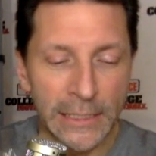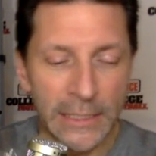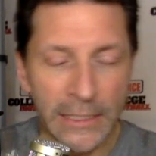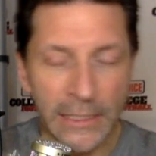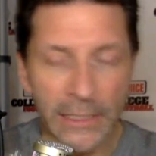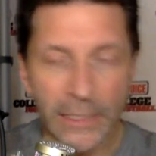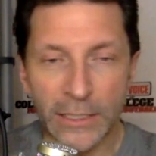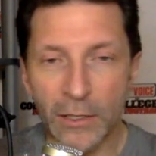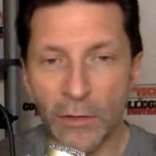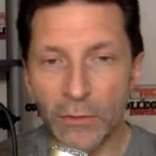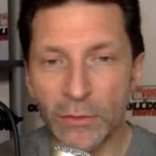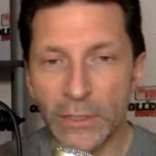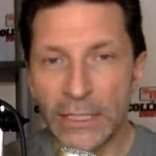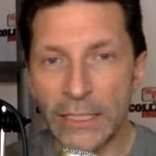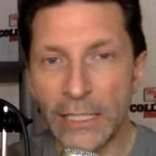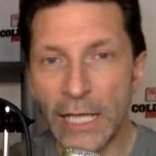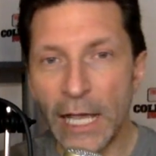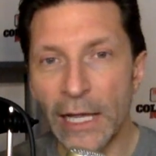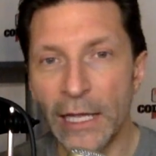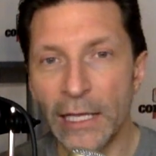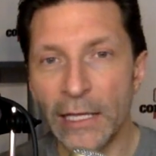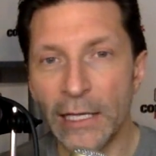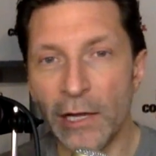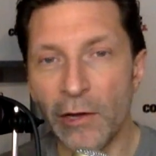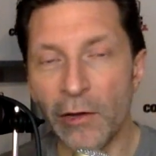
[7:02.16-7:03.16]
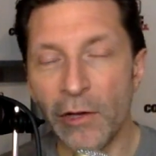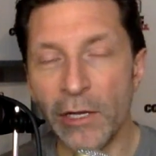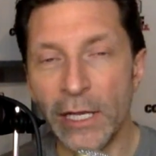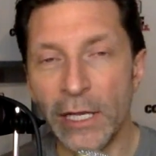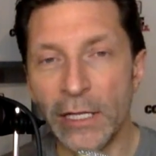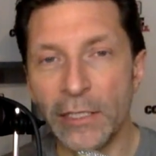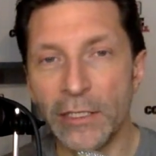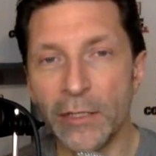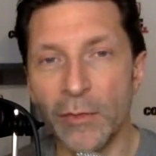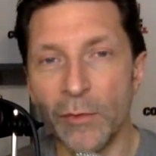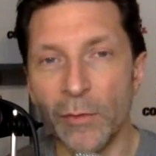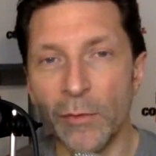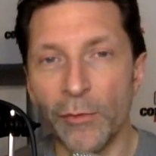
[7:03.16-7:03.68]
So secondary
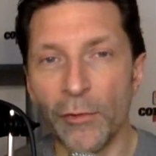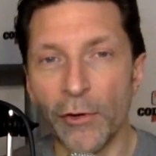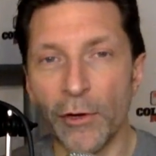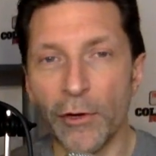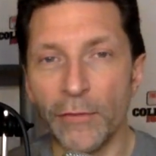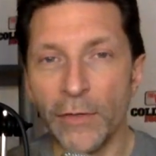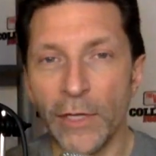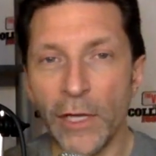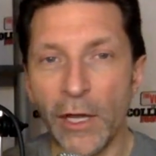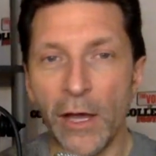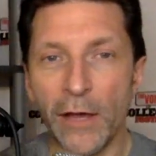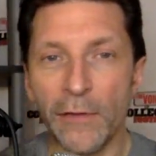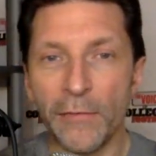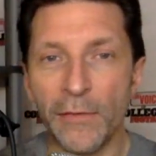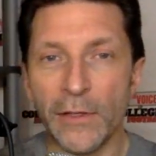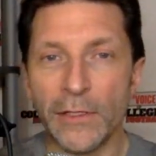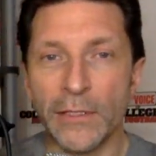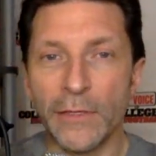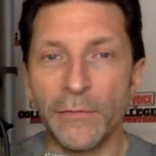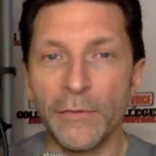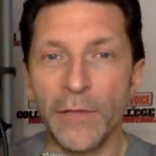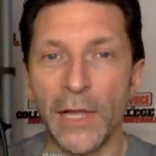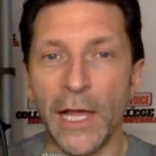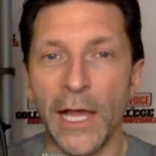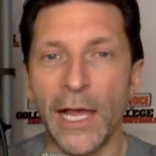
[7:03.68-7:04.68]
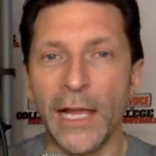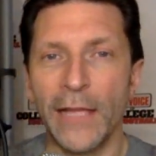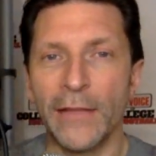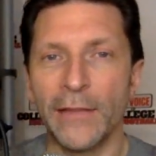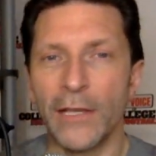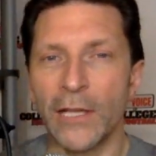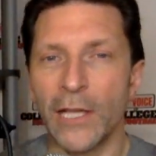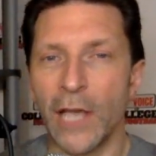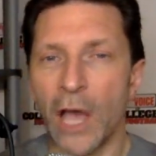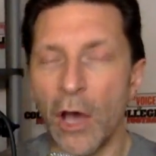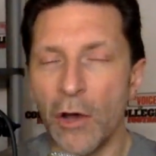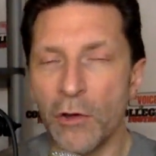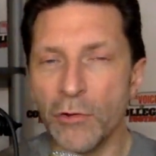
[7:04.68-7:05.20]
needs to improve the offensive line.
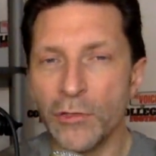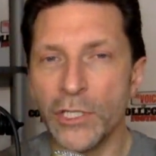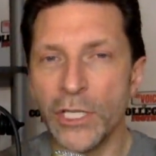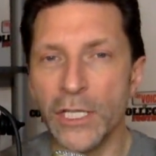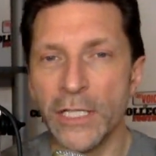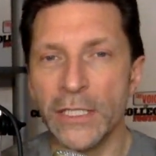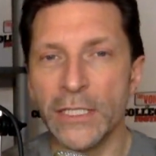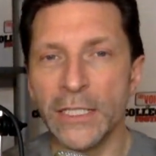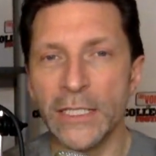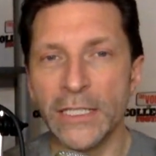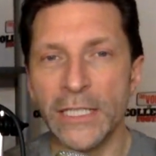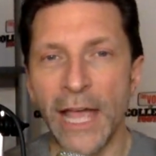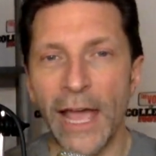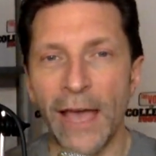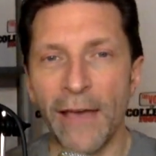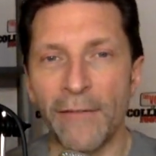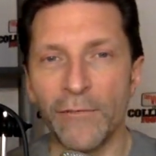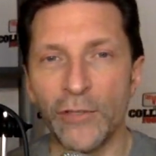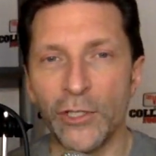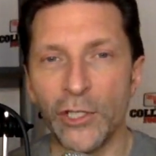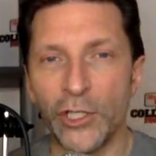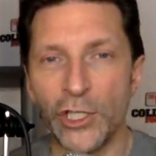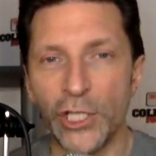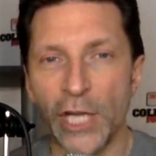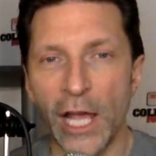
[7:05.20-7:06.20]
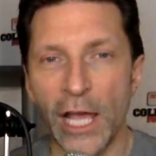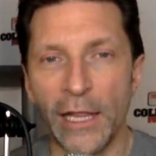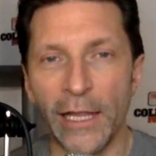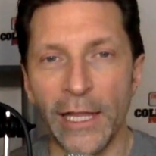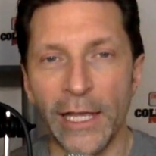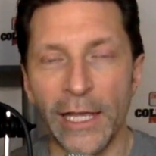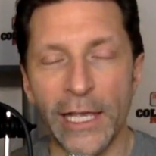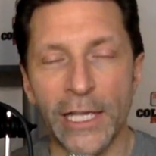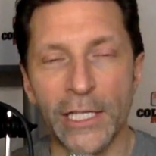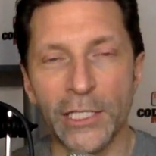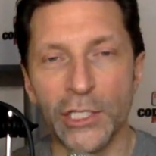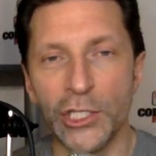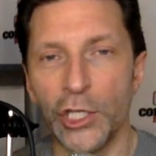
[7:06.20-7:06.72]
The coaching staff
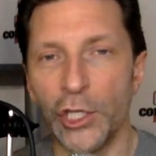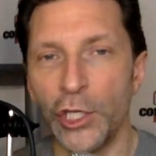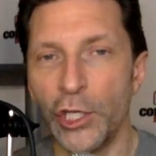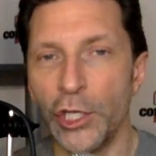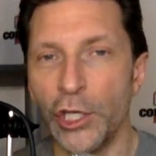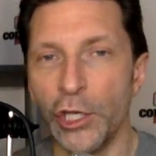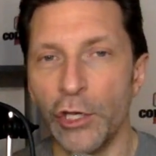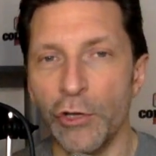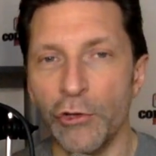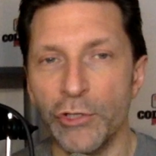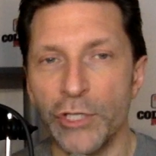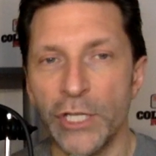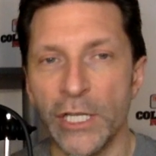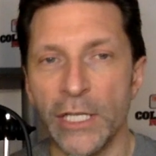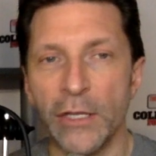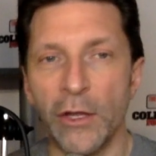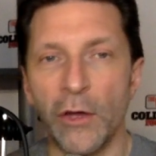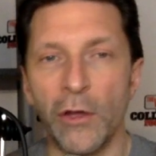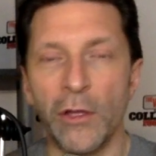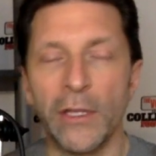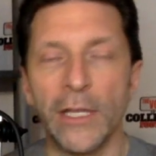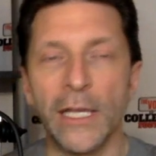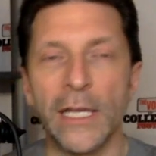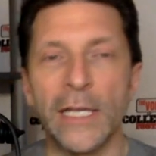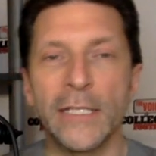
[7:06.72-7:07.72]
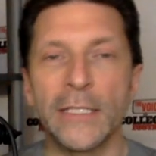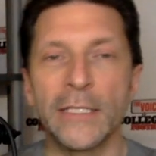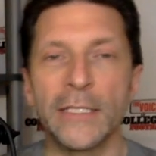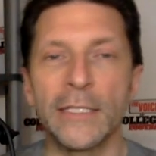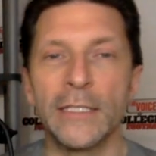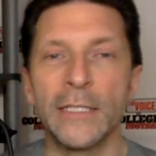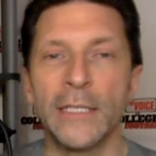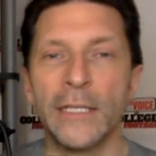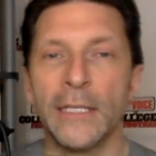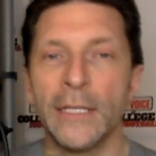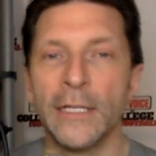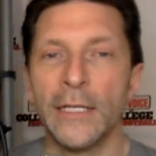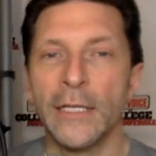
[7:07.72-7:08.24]
gelling is huge in all this.
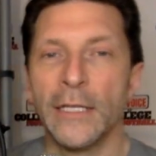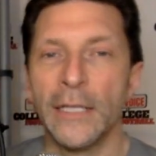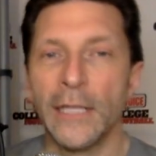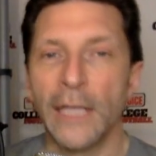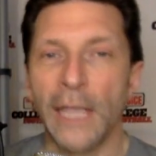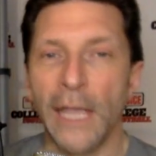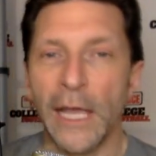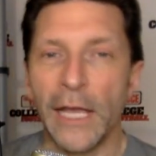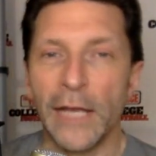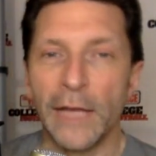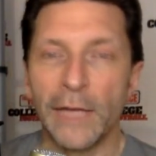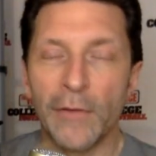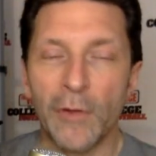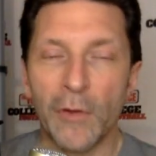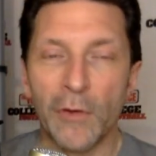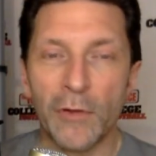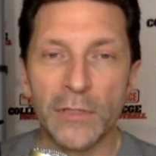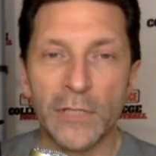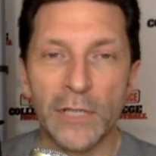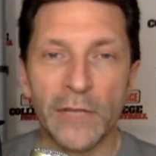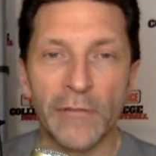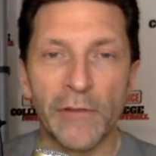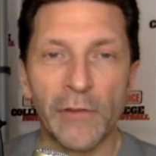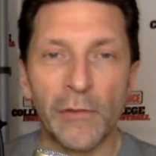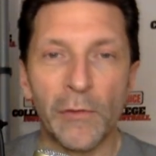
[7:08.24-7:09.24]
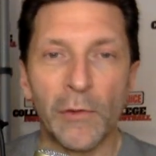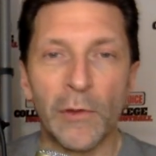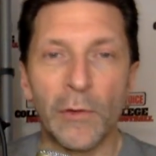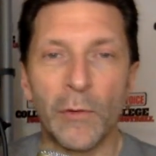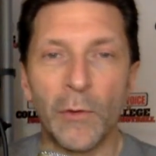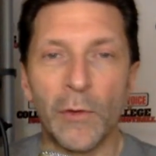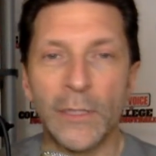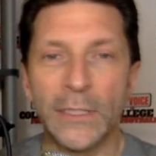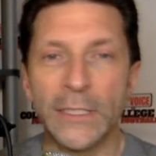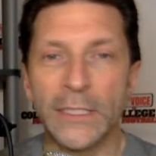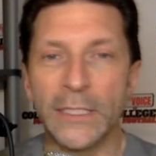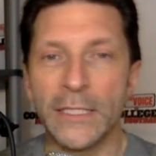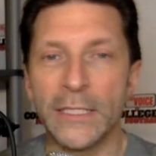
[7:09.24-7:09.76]
And, of course, everyone
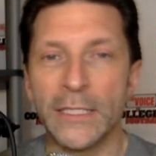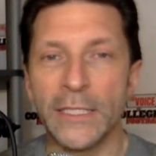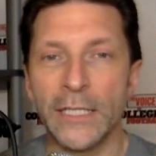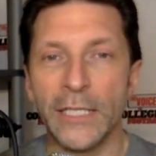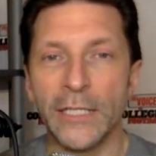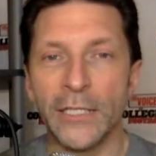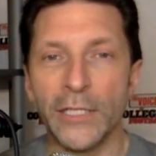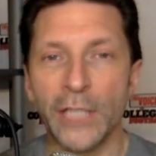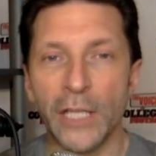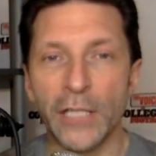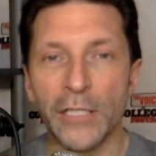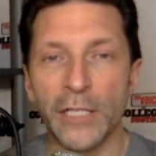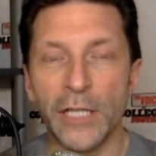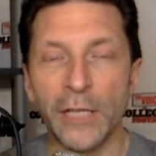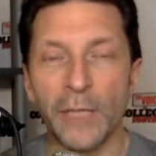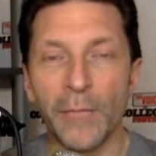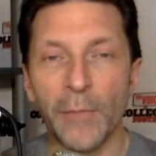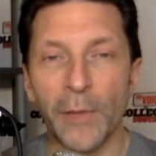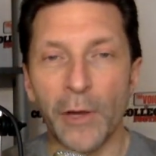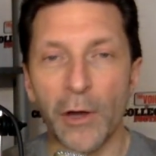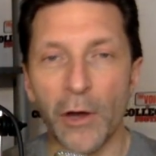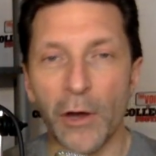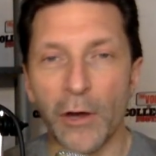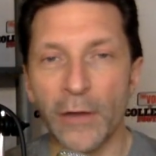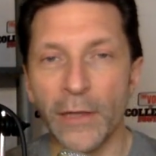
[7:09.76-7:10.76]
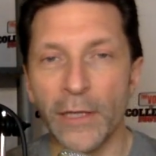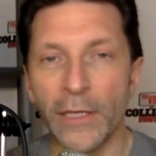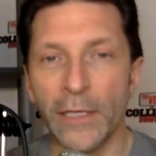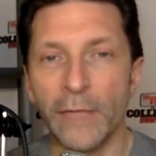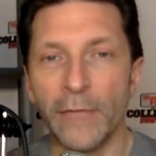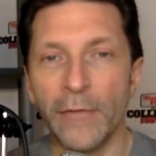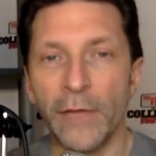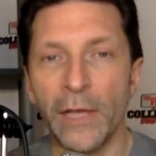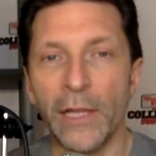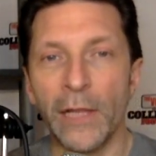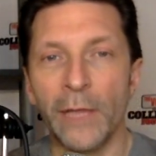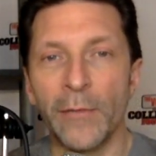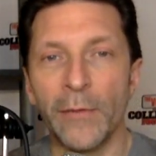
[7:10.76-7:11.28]
wants to see J.J. McCarthy
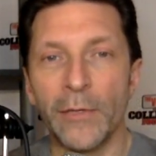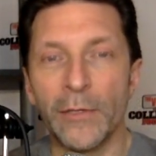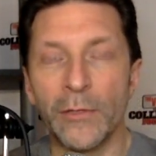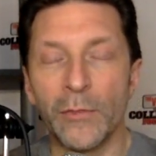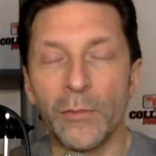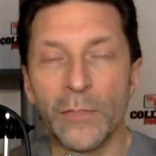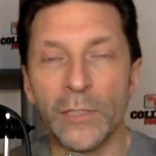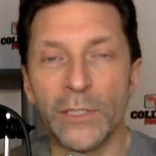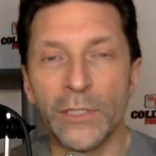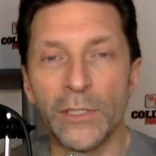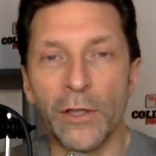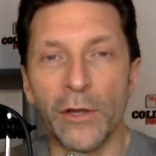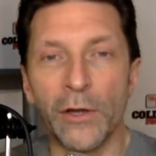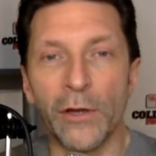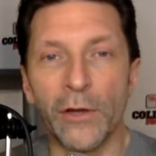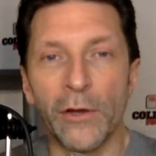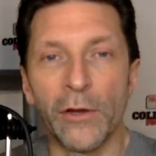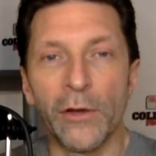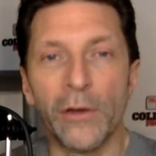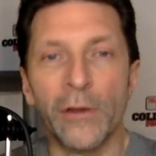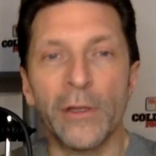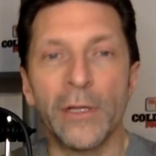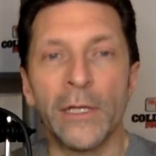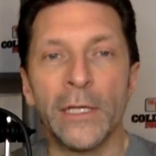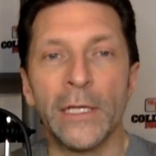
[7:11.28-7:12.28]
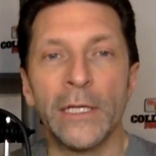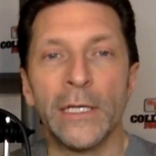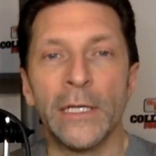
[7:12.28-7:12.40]
develop into a starter.